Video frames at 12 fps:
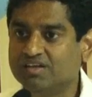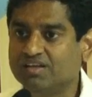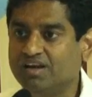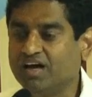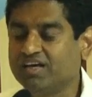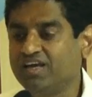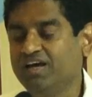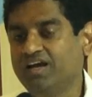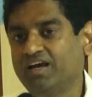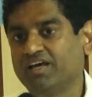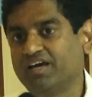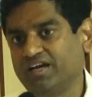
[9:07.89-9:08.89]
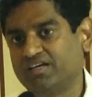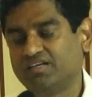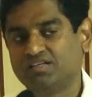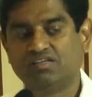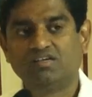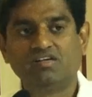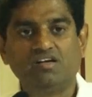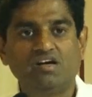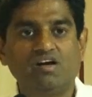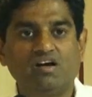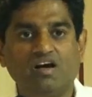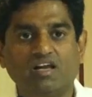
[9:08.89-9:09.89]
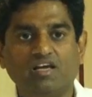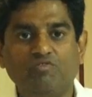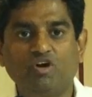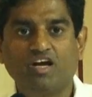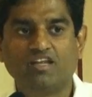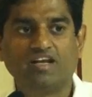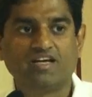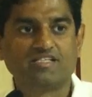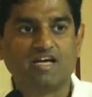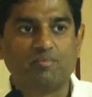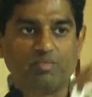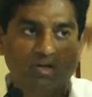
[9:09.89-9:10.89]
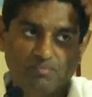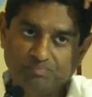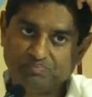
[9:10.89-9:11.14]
the luckier I get. I'll give you another example.